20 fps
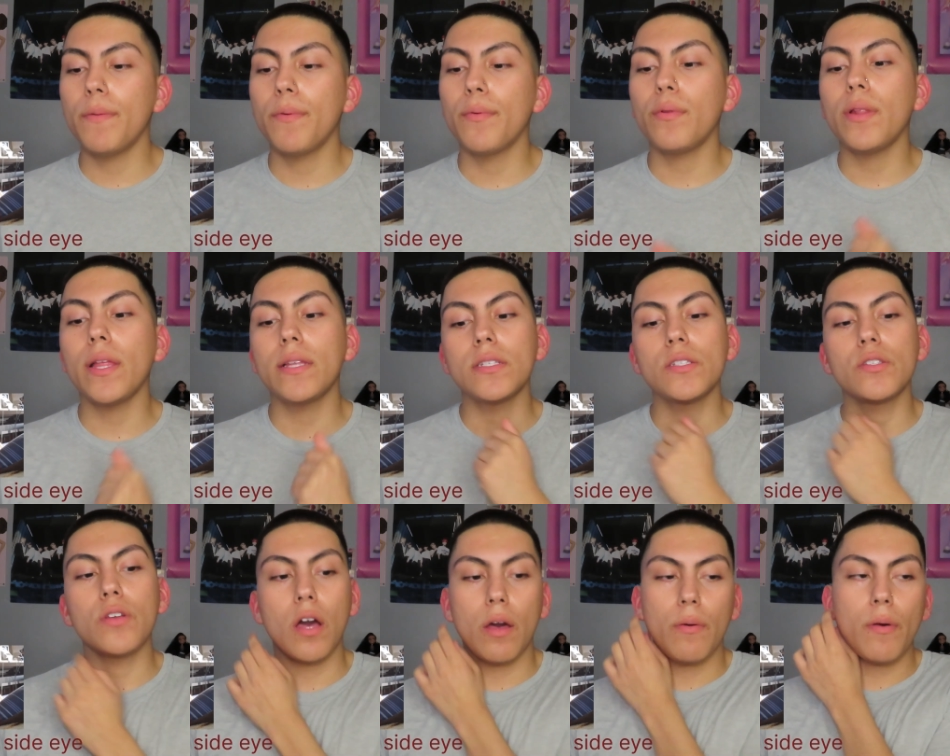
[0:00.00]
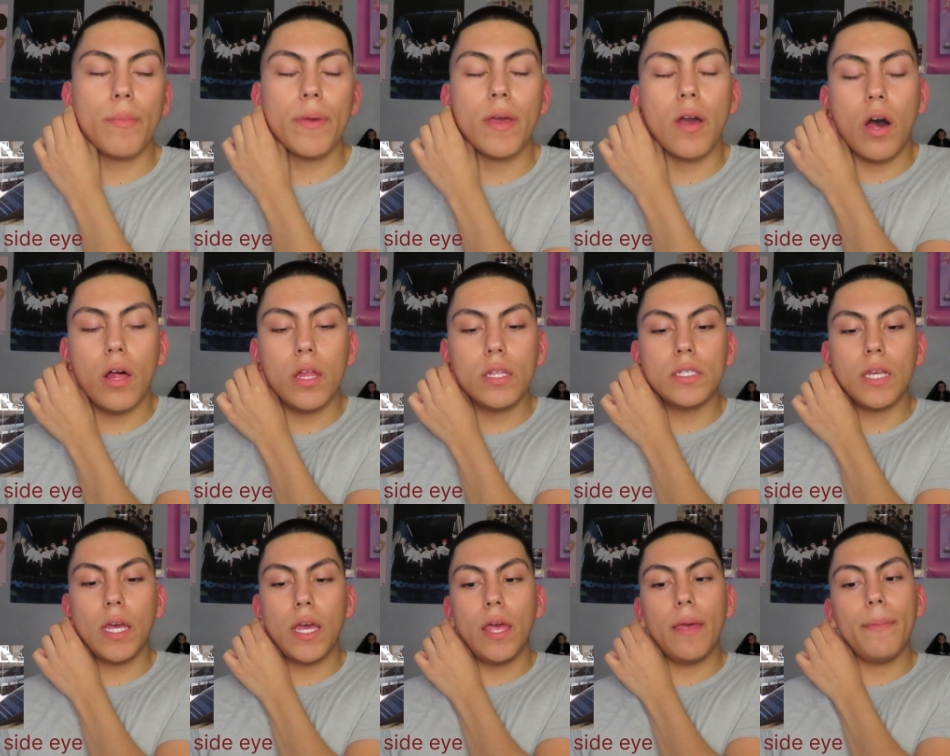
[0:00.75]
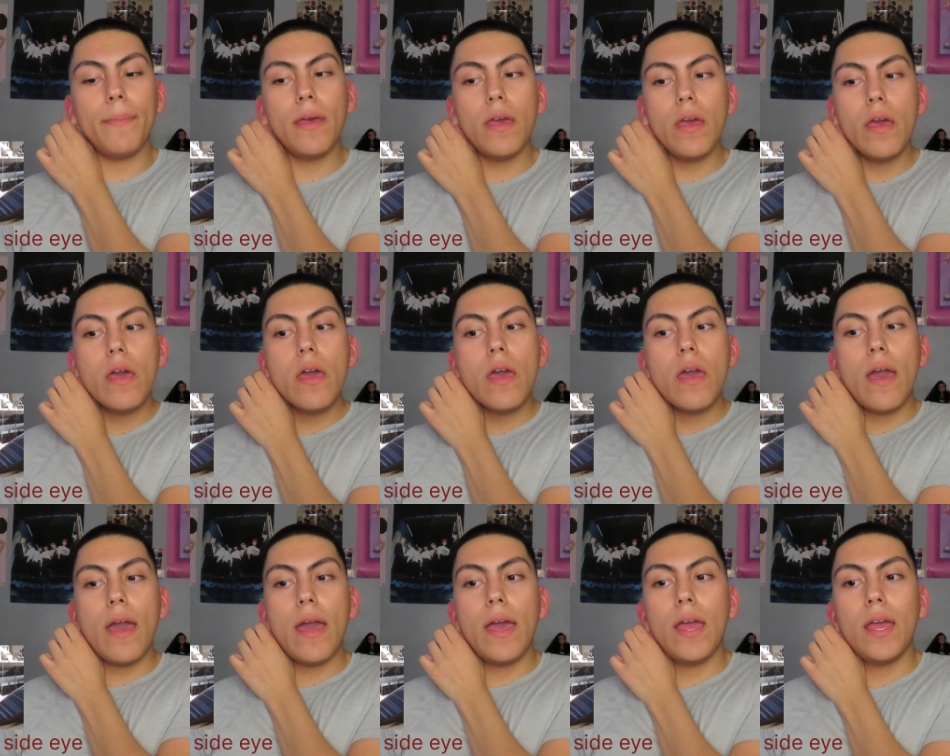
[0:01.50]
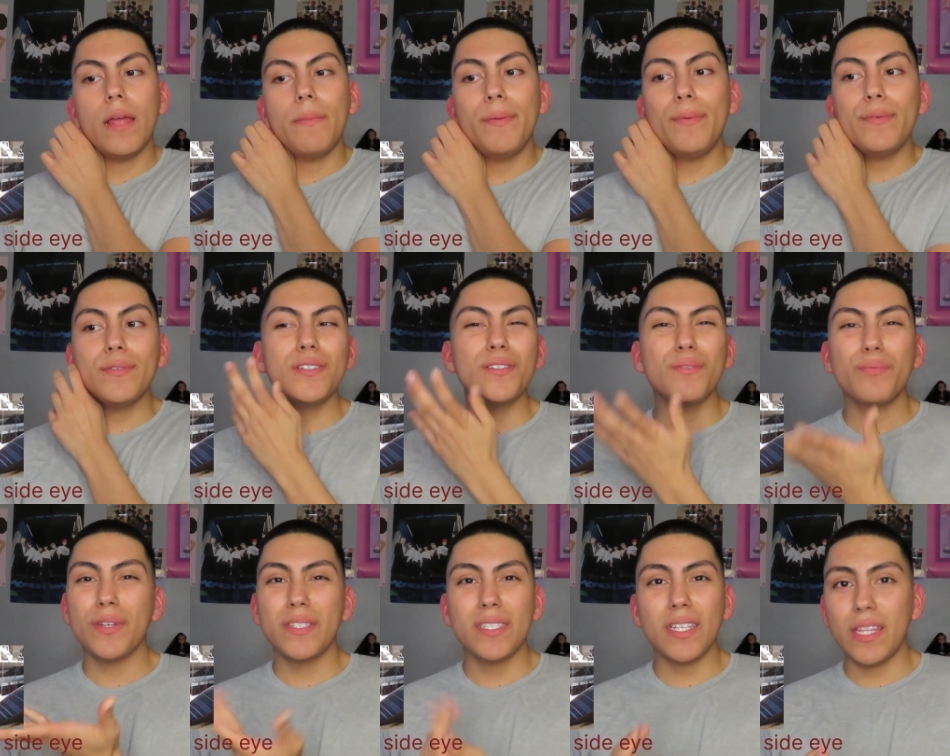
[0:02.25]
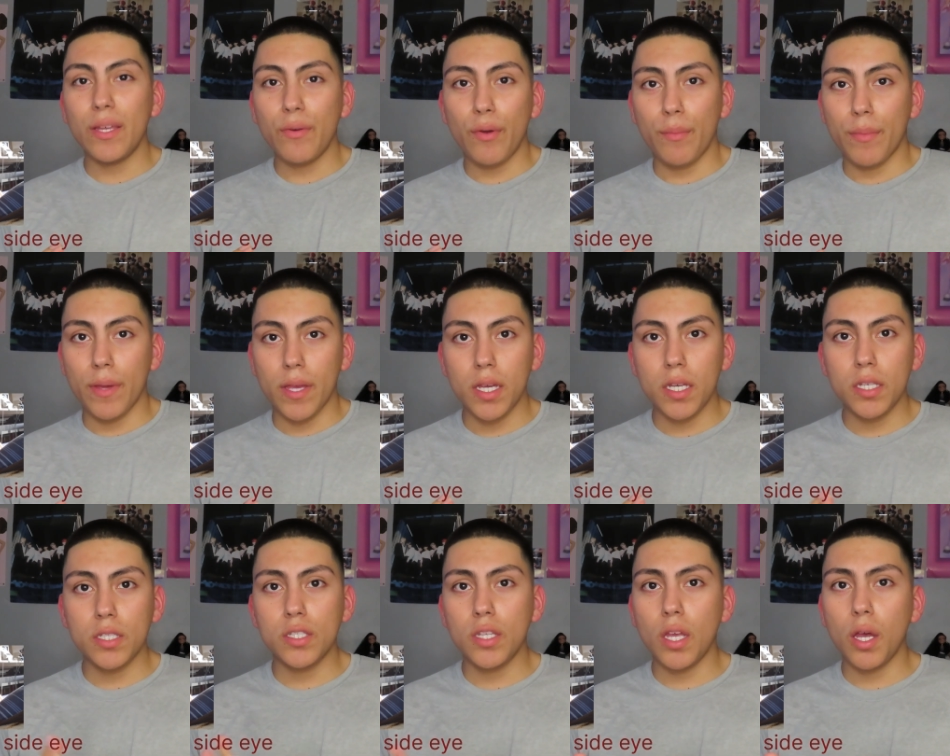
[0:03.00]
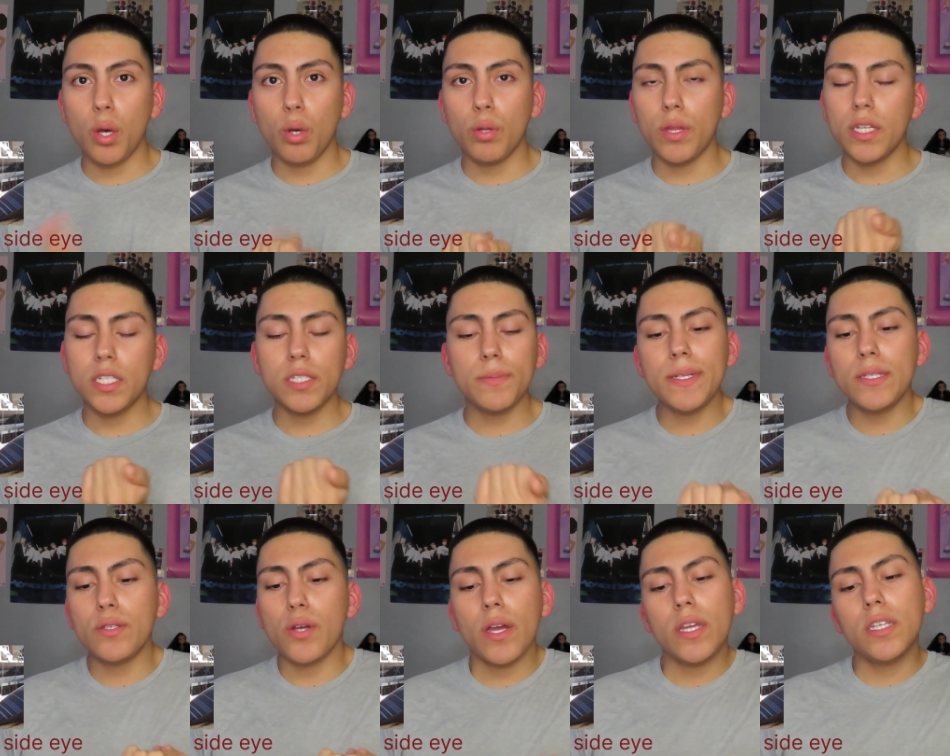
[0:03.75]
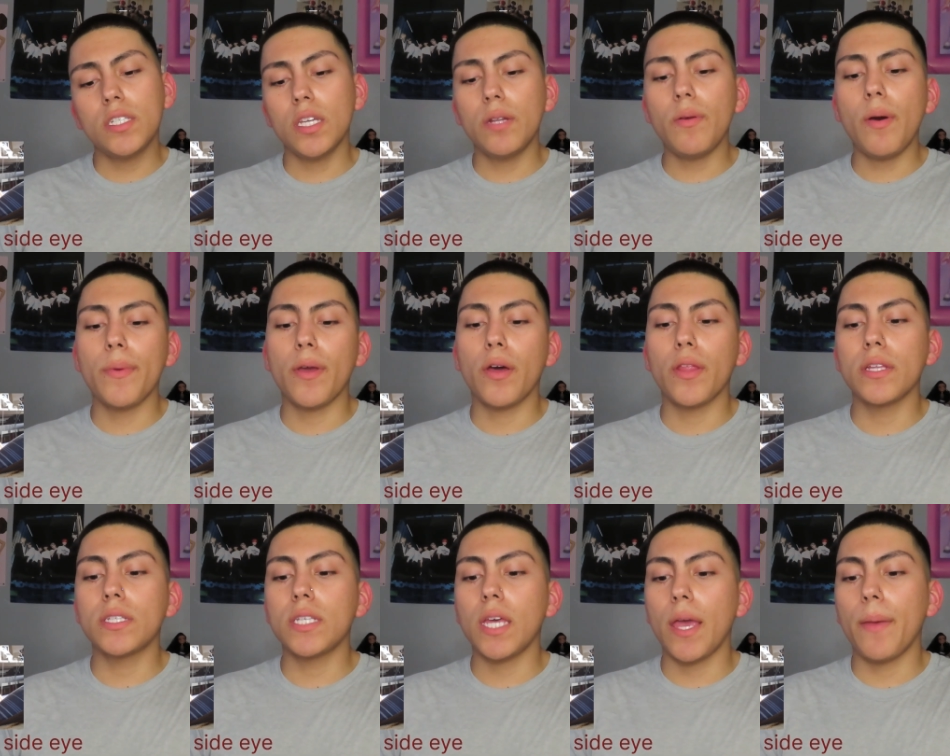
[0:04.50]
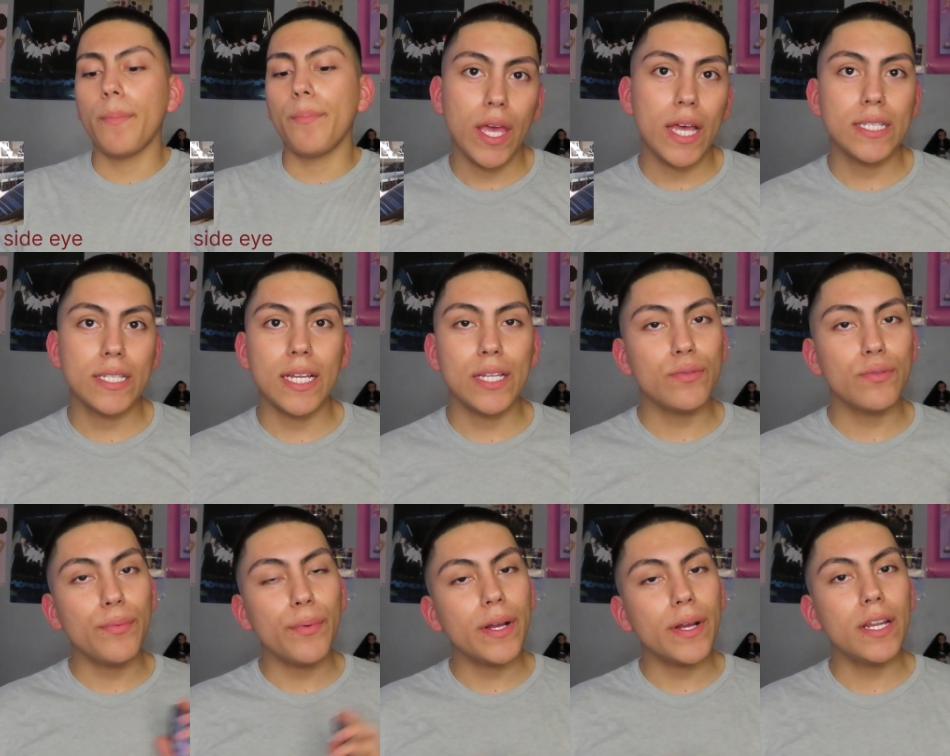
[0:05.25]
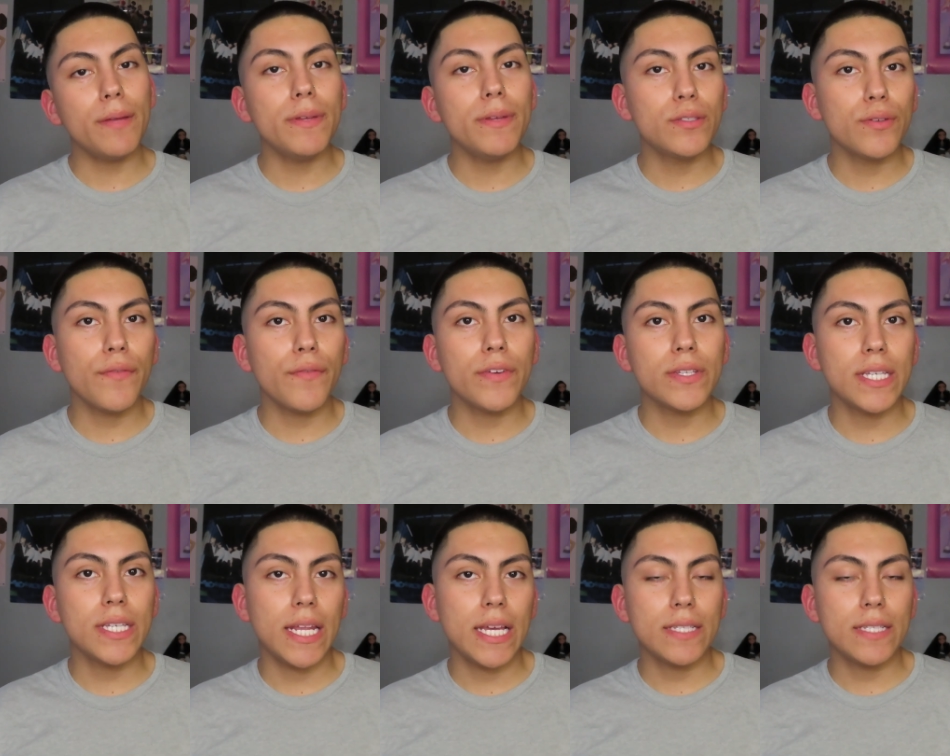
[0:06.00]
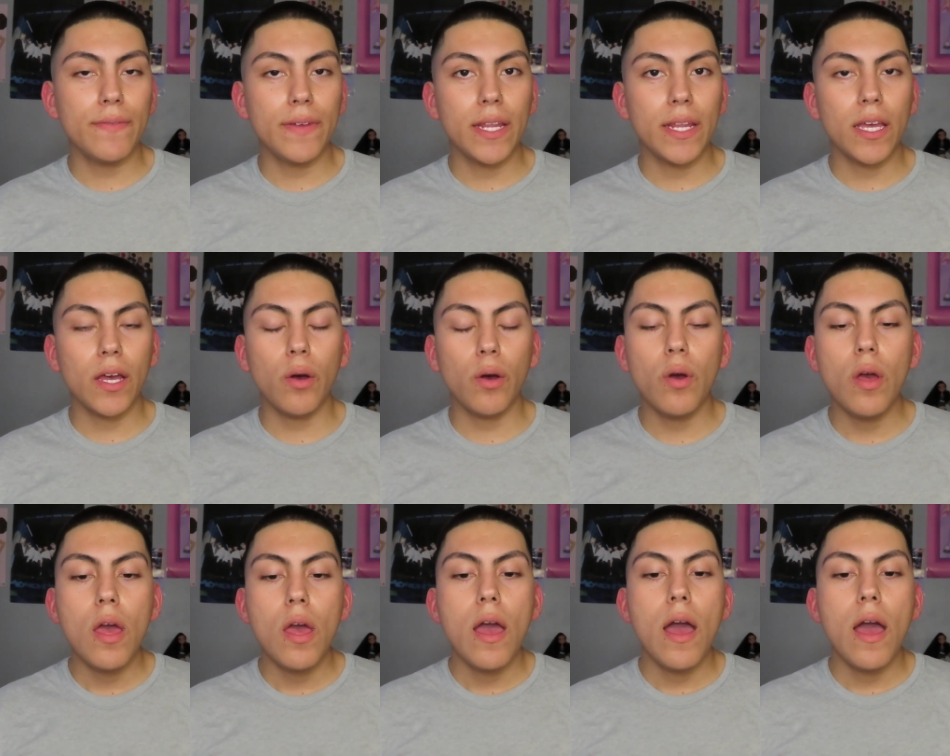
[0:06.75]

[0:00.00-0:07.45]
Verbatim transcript: People like to talk about me all the time and people just wish that they were me so they just be talking shit about me all the time yes that's what we're gonna be doing for today's video